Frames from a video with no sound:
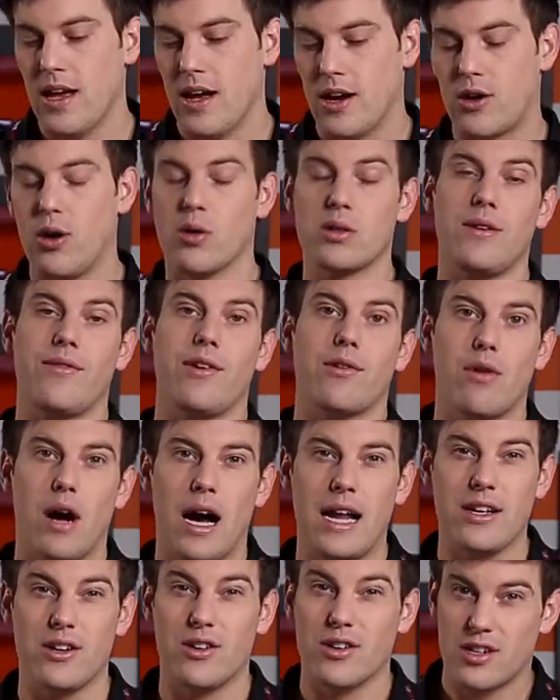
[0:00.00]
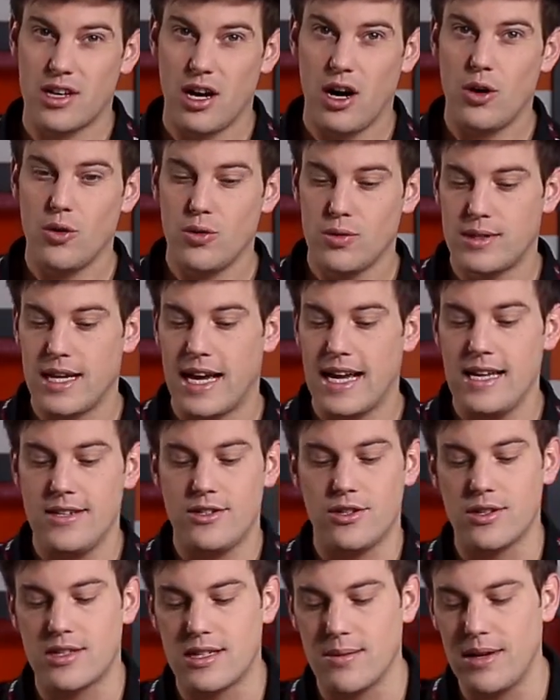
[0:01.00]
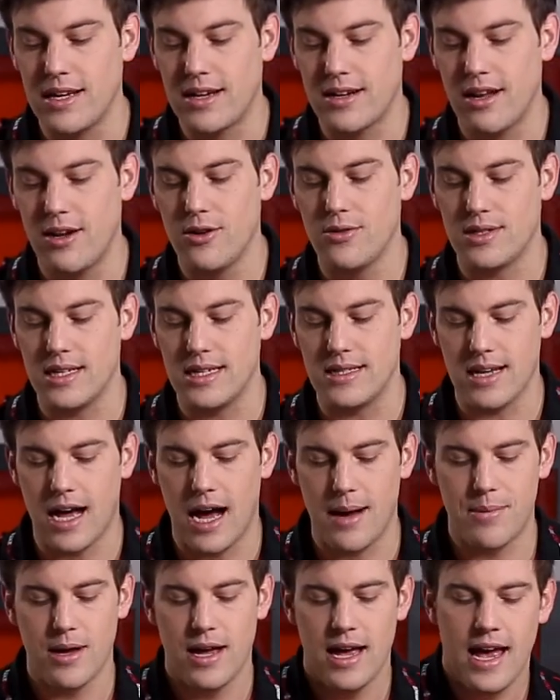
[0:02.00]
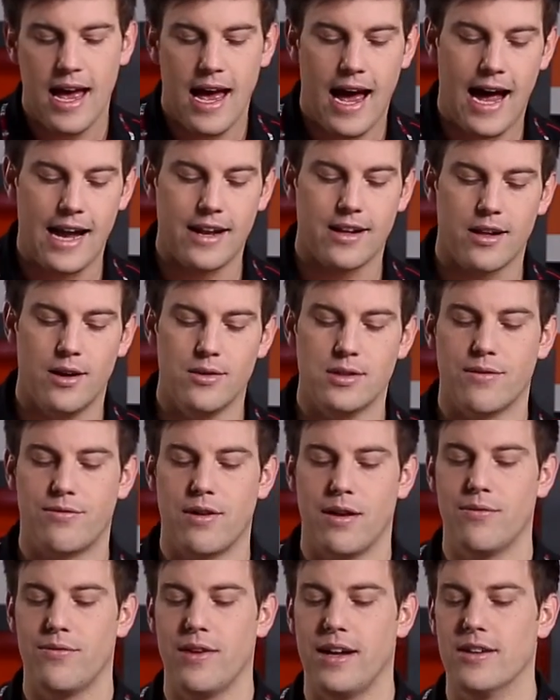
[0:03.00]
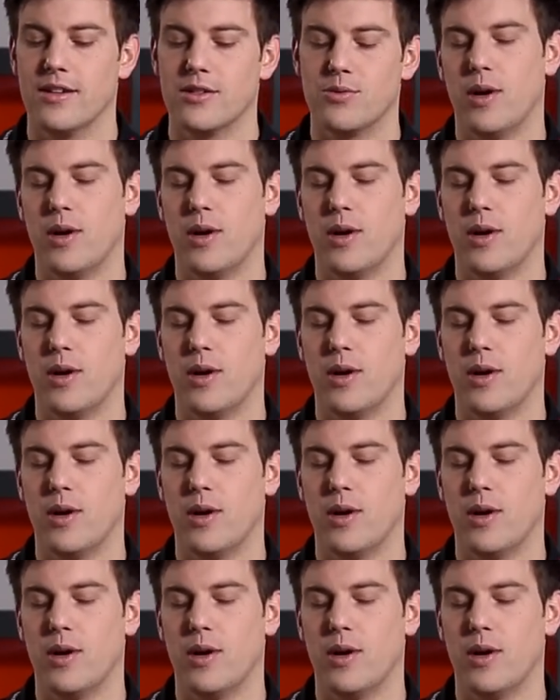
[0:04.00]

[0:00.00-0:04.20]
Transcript: Of course, if you're riding on cold days, you could simply close these up and close the front vent as